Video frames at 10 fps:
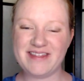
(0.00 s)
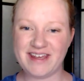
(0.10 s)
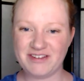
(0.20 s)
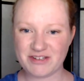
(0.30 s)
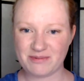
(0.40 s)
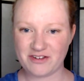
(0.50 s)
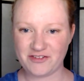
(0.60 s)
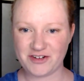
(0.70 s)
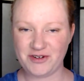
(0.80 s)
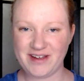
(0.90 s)
Thank you so much for
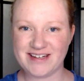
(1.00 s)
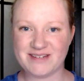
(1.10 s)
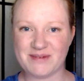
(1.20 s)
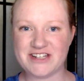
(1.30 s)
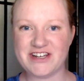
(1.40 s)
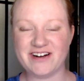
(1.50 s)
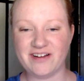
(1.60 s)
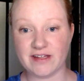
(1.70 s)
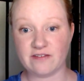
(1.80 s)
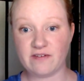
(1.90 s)
tuning into my channel
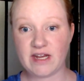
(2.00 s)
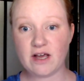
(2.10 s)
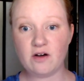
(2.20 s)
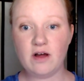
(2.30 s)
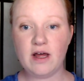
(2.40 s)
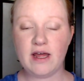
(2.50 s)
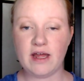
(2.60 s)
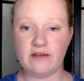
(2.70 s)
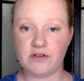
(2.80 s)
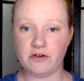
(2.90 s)
in this video.
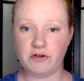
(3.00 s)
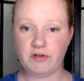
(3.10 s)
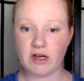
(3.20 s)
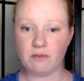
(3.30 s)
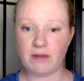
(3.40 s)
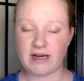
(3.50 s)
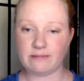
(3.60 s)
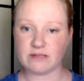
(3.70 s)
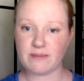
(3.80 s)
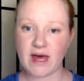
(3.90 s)
If you're new here, my name
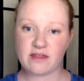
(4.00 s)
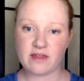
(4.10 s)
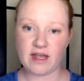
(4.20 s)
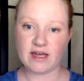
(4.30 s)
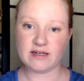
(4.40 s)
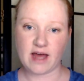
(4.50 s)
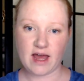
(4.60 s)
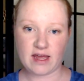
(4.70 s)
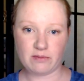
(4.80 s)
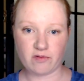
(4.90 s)
is Beth and I
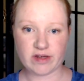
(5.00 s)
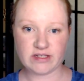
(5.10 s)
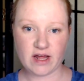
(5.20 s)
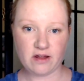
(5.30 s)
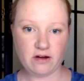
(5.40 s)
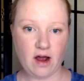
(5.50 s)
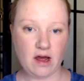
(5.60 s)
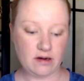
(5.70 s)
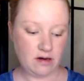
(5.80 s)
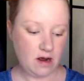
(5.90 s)
am a reseller
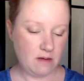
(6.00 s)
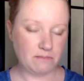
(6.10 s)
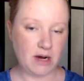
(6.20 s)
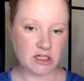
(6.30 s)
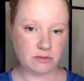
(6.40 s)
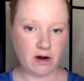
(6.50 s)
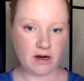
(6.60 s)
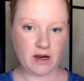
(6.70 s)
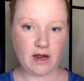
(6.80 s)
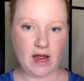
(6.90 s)
on Poshmark,
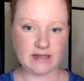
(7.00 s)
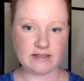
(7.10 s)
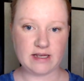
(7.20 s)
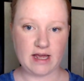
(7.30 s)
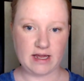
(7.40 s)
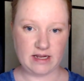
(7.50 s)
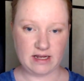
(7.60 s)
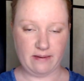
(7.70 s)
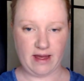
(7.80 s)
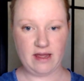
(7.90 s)
Etsy, and
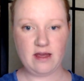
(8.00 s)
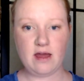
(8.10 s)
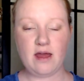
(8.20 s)
eBay.